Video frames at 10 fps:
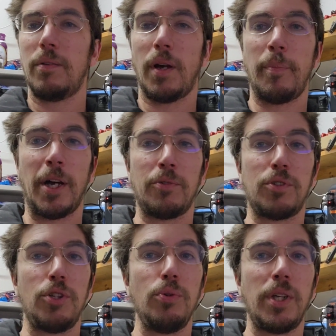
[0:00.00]
about
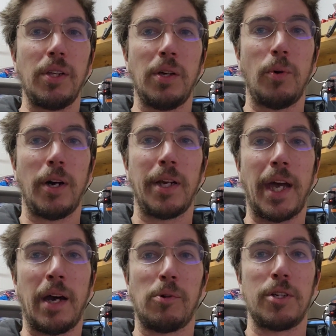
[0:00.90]
2 kilowatt
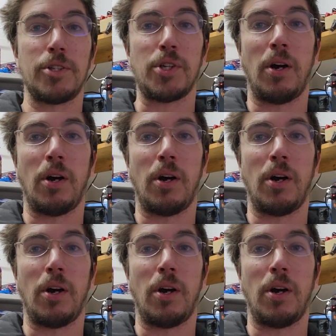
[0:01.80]
hours